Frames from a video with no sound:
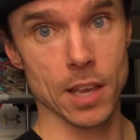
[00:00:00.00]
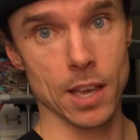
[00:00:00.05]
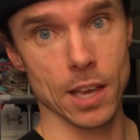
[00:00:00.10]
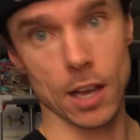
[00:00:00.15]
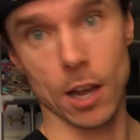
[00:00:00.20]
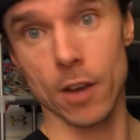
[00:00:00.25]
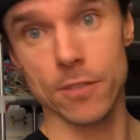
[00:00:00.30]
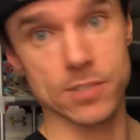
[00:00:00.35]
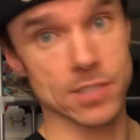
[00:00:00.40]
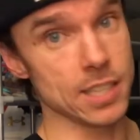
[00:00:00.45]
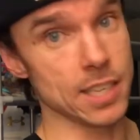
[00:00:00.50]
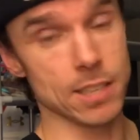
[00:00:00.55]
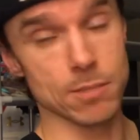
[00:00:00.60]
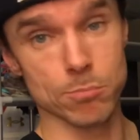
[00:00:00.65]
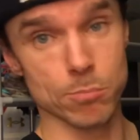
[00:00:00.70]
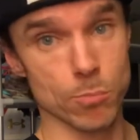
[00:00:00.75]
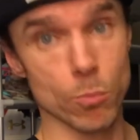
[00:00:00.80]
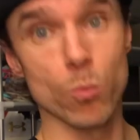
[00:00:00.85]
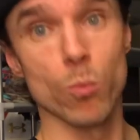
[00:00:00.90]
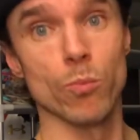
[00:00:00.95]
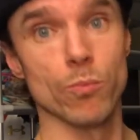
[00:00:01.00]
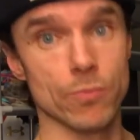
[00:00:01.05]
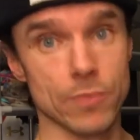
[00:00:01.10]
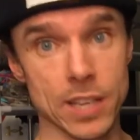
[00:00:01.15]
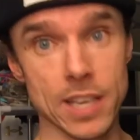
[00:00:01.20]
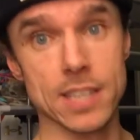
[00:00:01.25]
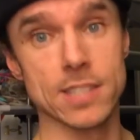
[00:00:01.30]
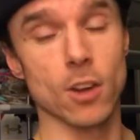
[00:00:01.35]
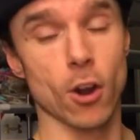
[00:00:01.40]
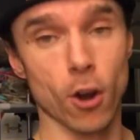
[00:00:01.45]
Obviously
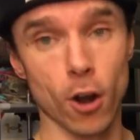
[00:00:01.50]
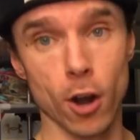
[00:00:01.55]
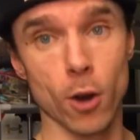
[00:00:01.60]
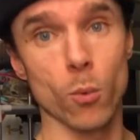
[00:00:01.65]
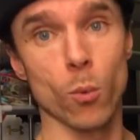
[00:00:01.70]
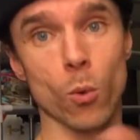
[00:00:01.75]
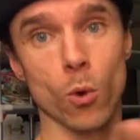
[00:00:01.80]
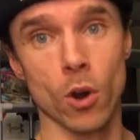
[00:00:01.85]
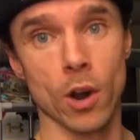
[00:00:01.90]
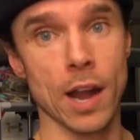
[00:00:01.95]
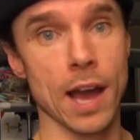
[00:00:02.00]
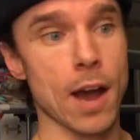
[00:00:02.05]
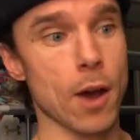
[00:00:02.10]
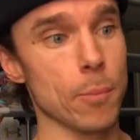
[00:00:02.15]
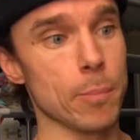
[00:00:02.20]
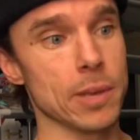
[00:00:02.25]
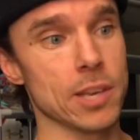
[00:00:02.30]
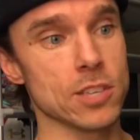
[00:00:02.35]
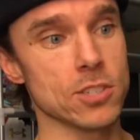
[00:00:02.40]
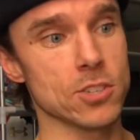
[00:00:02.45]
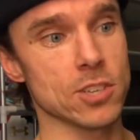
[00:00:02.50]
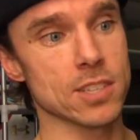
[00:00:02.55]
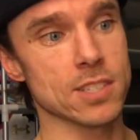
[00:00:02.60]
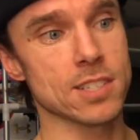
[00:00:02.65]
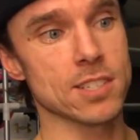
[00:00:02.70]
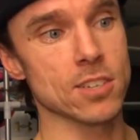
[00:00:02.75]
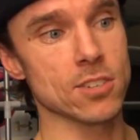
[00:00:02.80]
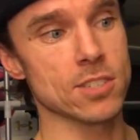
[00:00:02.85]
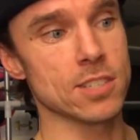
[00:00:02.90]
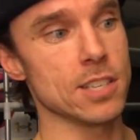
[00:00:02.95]
these aren't worn out because you can
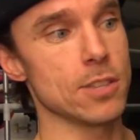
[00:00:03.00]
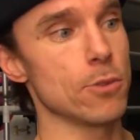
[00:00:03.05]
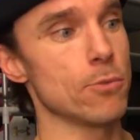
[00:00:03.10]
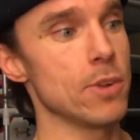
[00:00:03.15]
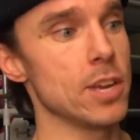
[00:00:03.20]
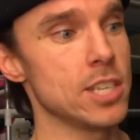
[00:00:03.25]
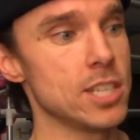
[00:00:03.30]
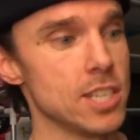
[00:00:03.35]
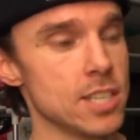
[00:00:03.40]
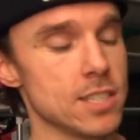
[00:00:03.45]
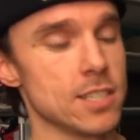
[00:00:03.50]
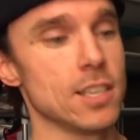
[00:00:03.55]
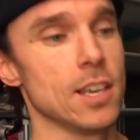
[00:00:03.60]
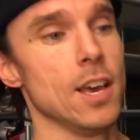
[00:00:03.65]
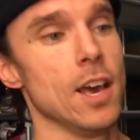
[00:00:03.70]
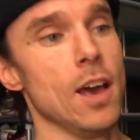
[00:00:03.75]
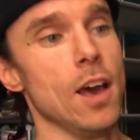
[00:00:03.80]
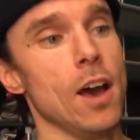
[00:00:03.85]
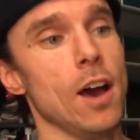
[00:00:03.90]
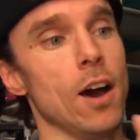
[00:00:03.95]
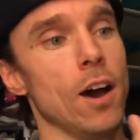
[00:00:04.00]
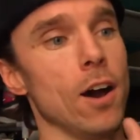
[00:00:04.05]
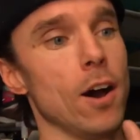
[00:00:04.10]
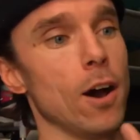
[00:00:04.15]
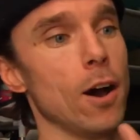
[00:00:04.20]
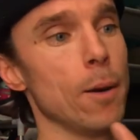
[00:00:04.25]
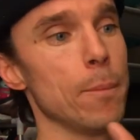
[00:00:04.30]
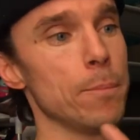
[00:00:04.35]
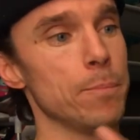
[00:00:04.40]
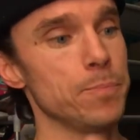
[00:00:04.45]
still see the ridges.
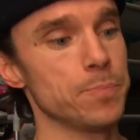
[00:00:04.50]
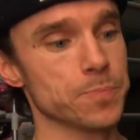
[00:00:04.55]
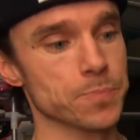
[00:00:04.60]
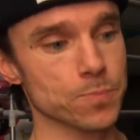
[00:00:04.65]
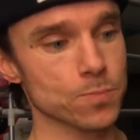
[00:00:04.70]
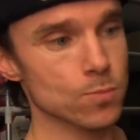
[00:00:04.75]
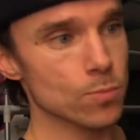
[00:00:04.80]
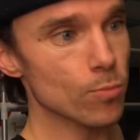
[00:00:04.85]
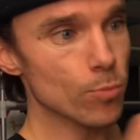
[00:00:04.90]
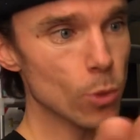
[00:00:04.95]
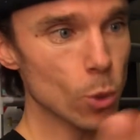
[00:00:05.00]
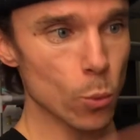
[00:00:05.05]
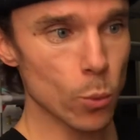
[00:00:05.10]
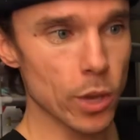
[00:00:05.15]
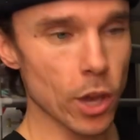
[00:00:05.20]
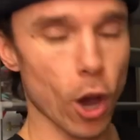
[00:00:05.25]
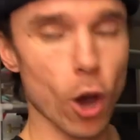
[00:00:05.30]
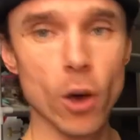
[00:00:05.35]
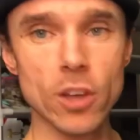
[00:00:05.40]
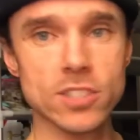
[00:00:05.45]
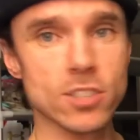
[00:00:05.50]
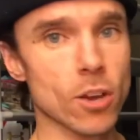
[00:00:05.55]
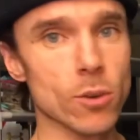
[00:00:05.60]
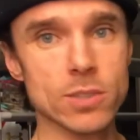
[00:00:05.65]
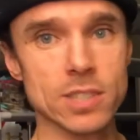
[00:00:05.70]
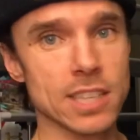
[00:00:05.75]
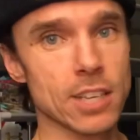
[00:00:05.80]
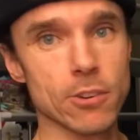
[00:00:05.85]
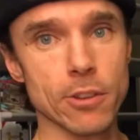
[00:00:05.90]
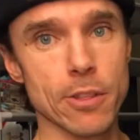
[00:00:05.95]
It's
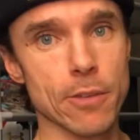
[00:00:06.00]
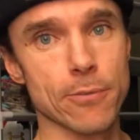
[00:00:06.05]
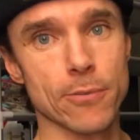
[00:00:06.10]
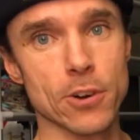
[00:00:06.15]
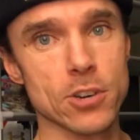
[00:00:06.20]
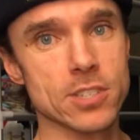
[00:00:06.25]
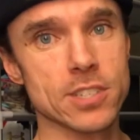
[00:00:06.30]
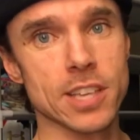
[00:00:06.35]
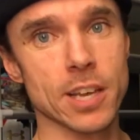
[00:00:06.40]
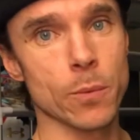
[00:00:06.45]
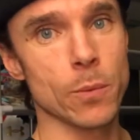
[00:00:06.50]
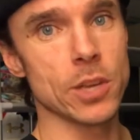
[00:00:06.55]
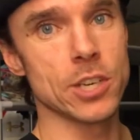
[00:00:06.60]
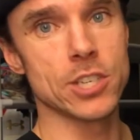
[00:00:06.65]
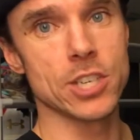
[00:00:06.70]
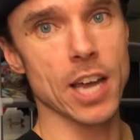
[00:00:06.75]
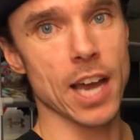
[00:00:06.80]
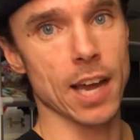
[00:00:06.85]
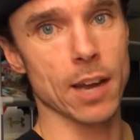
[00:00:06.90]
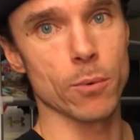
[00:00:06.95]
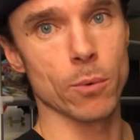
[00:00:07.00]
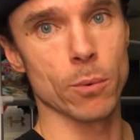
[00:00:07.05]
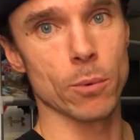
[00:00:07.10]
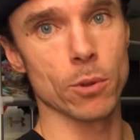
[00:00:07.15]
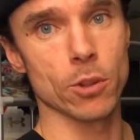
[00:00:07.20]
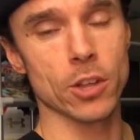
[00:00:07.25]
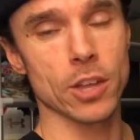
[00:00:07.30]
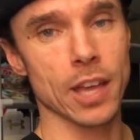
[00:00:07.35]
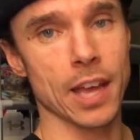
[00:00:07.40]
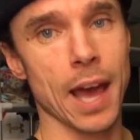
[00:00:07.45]
always literally the first thing we check when
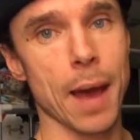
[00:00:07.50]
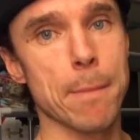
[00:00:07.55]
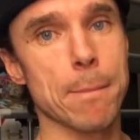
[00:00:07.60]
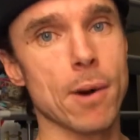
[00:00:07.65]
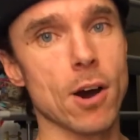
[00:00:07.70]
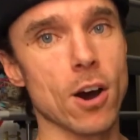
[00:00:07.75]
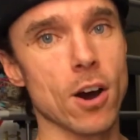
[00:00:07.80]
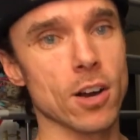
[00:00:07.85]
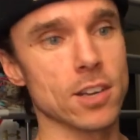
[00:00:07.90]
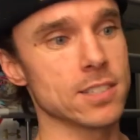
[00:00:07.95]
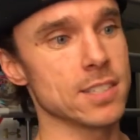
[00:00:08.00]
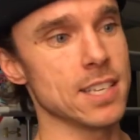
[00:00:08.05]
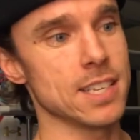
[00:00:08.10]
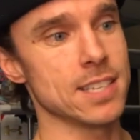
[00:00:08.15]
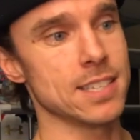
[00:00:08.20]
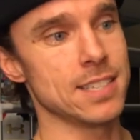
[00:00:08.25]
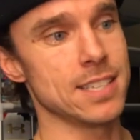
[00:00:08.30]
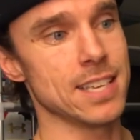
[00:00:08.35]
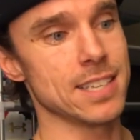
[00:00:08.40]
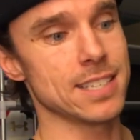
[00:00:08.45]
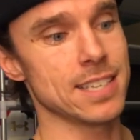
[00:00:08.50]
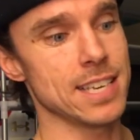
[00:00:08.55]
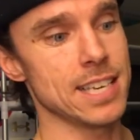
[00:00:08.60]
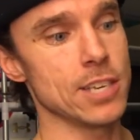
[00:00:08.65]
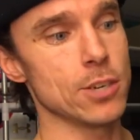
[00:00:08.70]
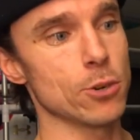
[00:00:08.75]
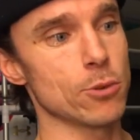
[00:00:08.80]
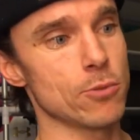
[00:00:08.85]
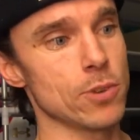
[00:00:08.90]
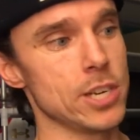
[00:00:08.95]
we're looking at BOGS is this
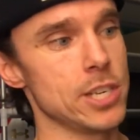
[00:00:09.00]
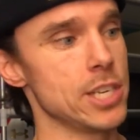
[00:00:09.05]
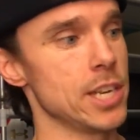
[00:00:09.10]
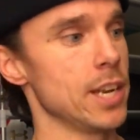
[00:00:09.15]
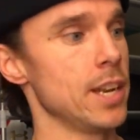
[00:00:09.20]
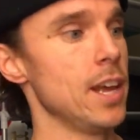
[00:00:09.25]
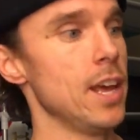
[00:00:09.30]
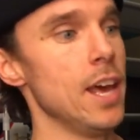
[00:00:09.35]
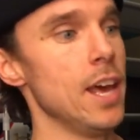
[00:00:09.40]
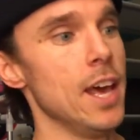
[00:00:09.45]
heel region.